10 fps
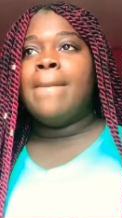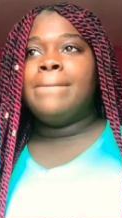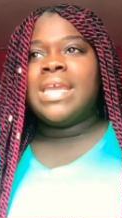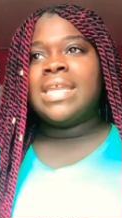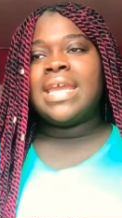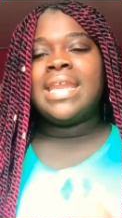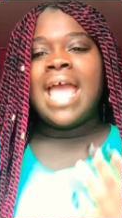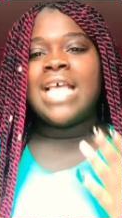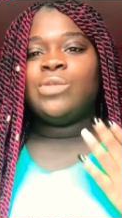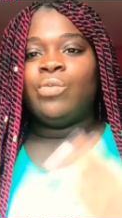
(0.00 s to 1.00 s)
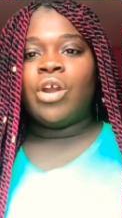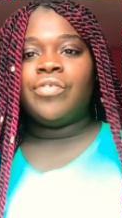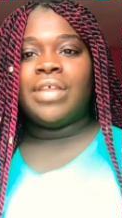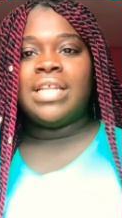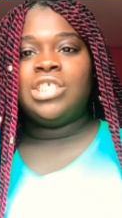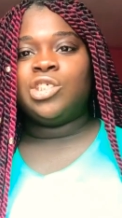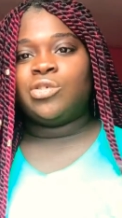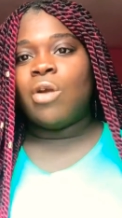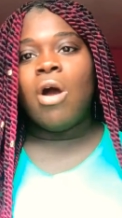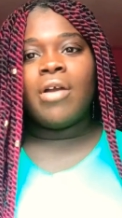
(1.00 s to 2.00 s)
meaning and it has worth and
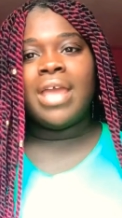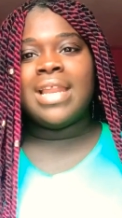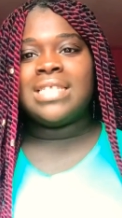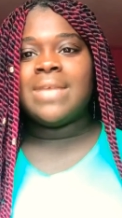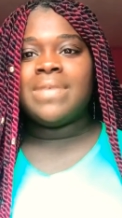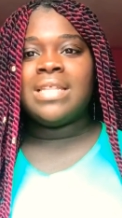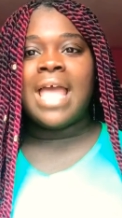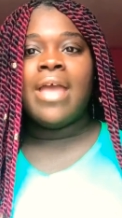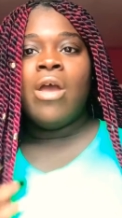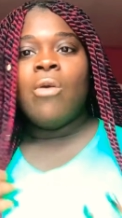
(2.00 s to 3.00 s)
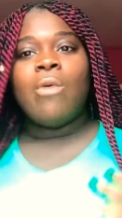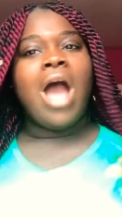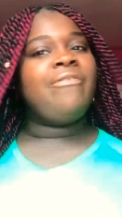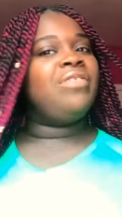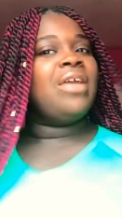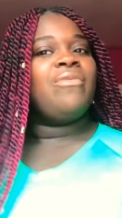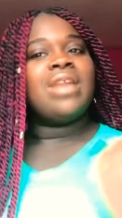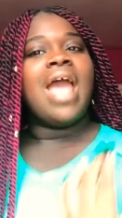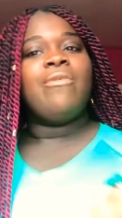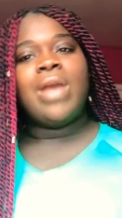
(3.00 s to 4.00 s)
strong and it's something that I feel like
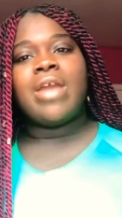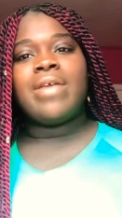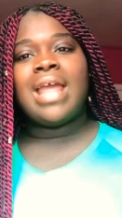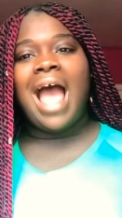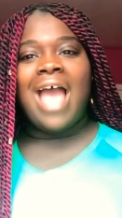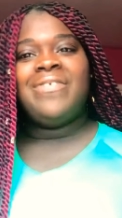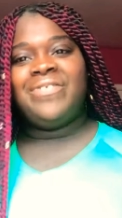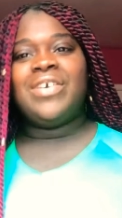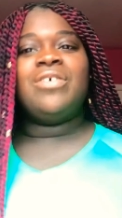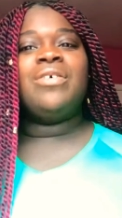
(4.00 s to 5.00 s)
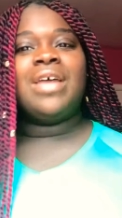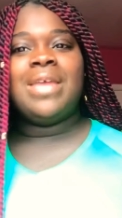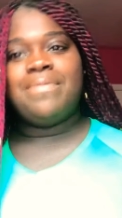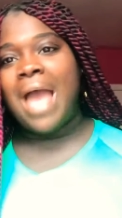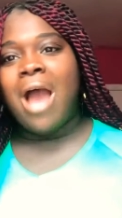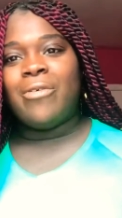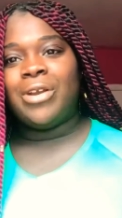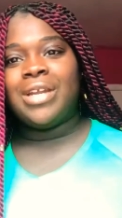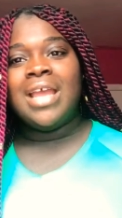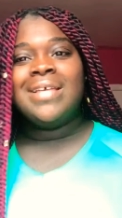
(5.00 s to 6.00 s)
when I wear it, I feel
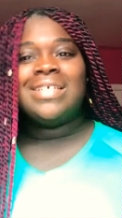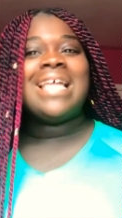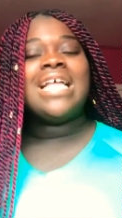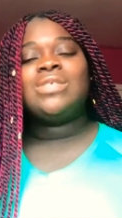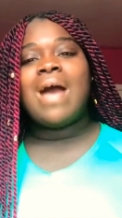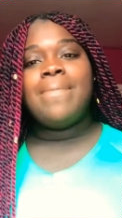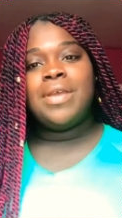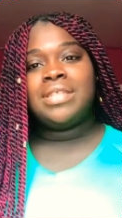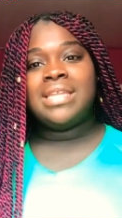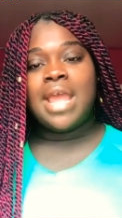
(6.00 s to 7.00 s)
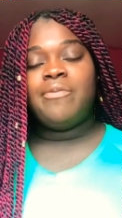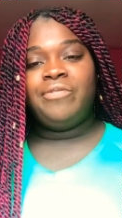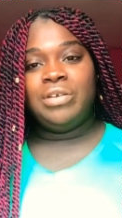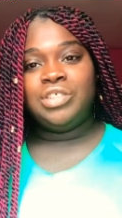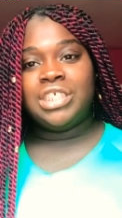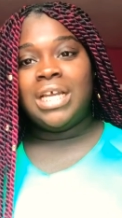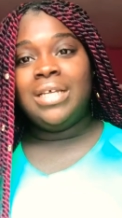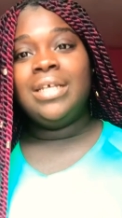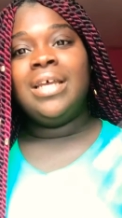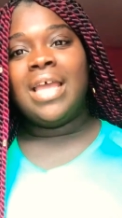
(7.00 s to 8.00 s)
empowered. So that's why I picked the name
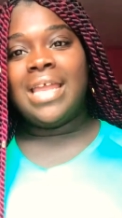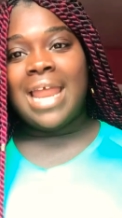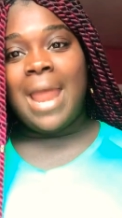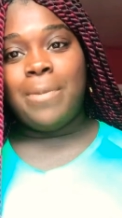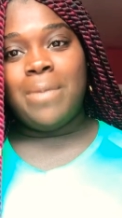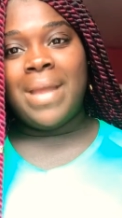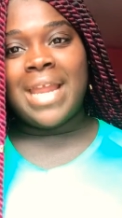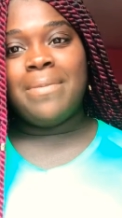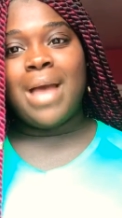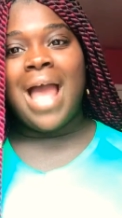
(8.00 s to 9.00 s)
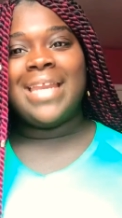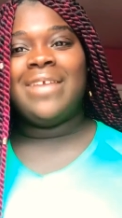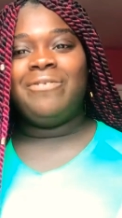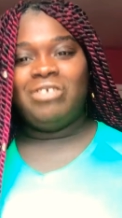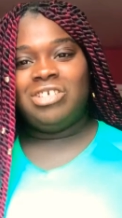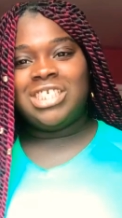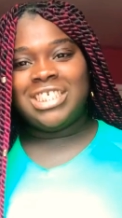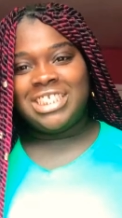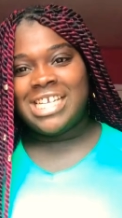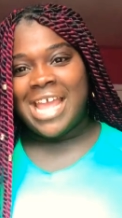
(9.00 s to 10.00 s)
fuchsia and then I put my name behind it, fuchsia
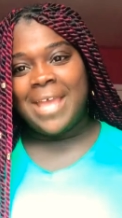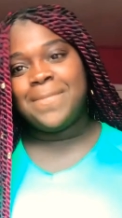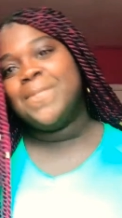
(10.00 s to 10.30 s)
Cheadeh.